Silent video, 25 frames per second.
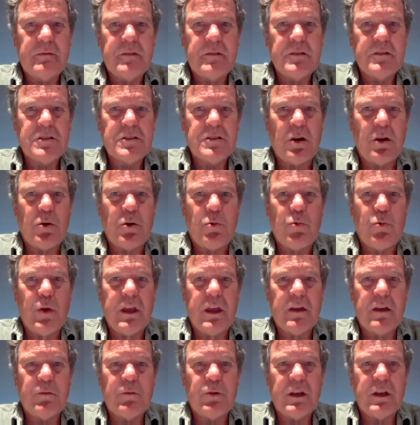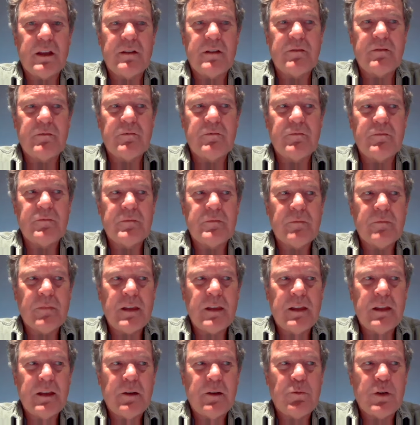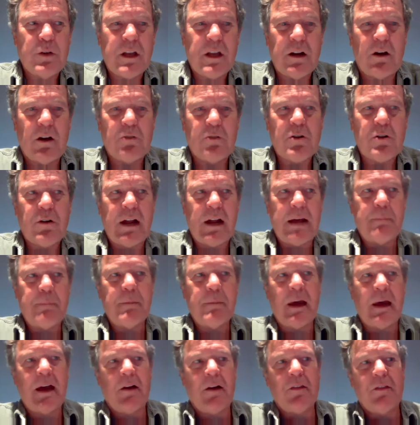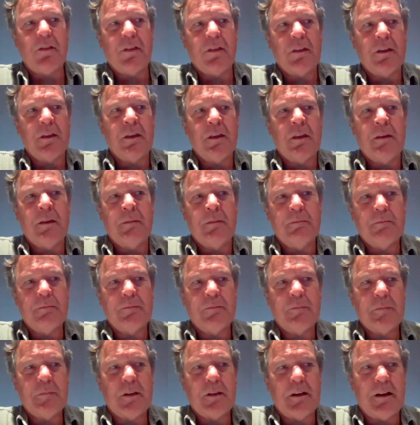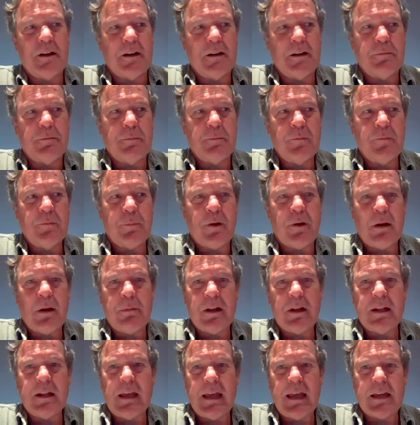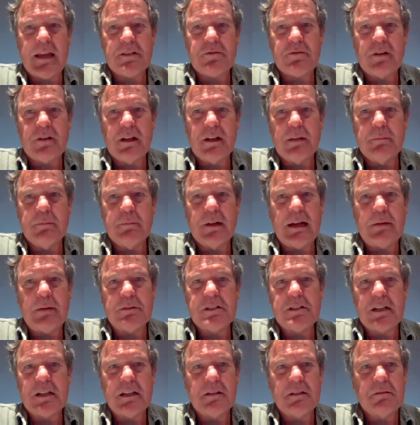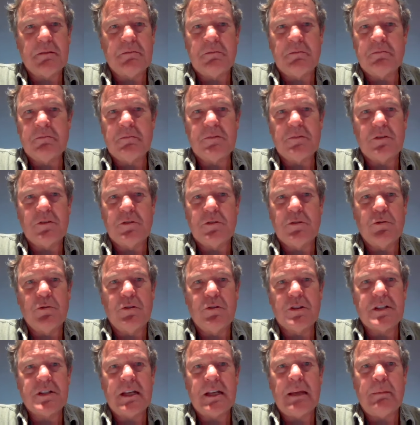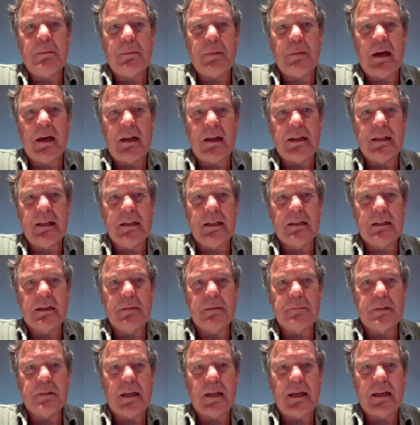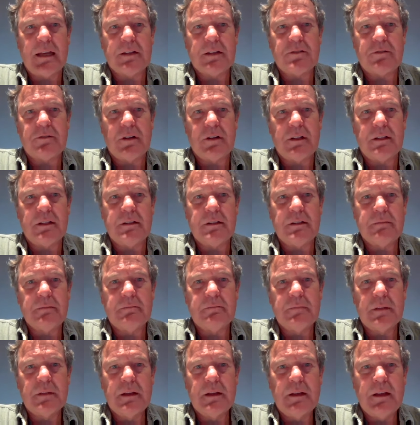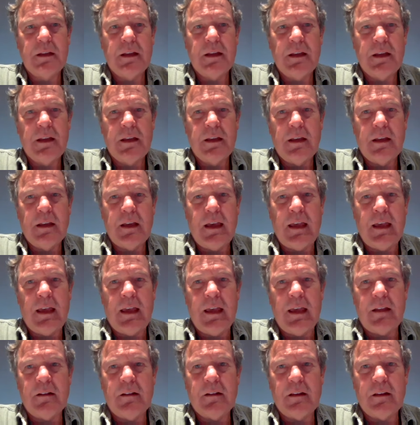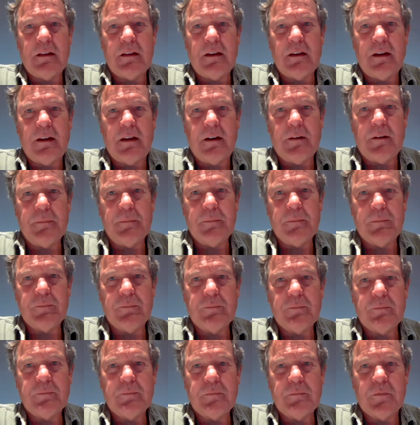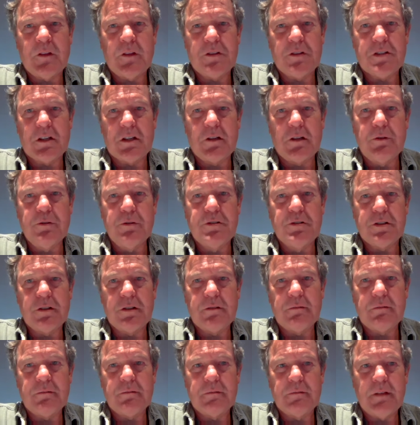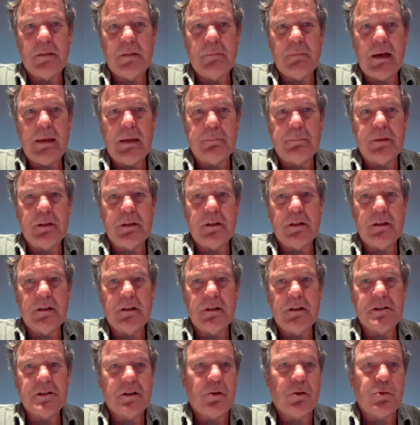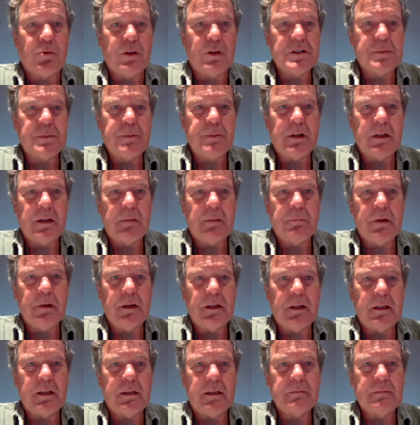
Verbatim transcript: so we can we can we can all cry about the uh, the property tax rate, but I would say do the same about income tax rate. And um, the solution, in my opinion, is to quit spending money.